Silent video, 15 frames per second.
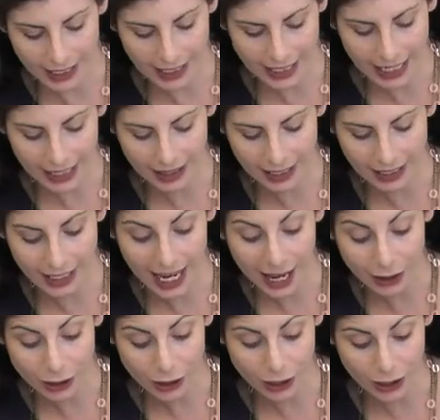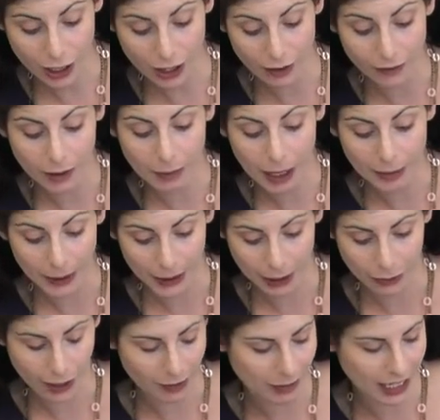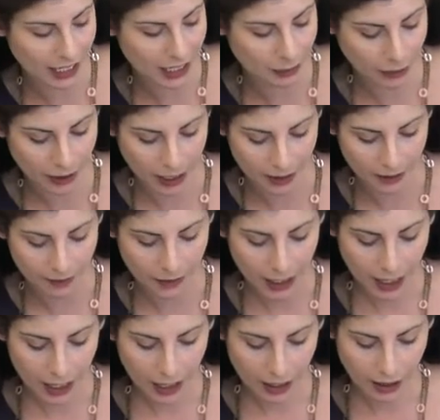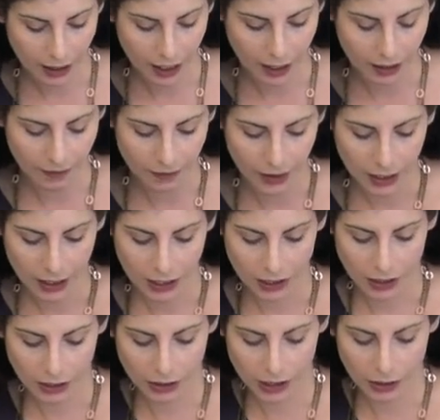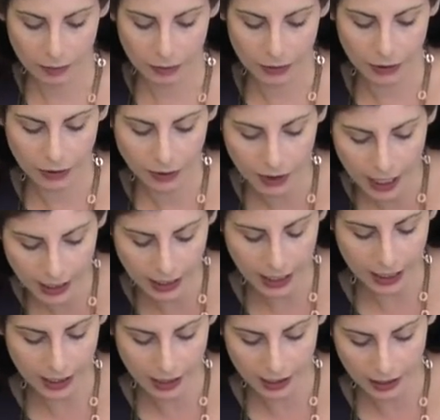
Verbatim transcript: is seeing the texture of the bubbles when it makes the print. And then you just press it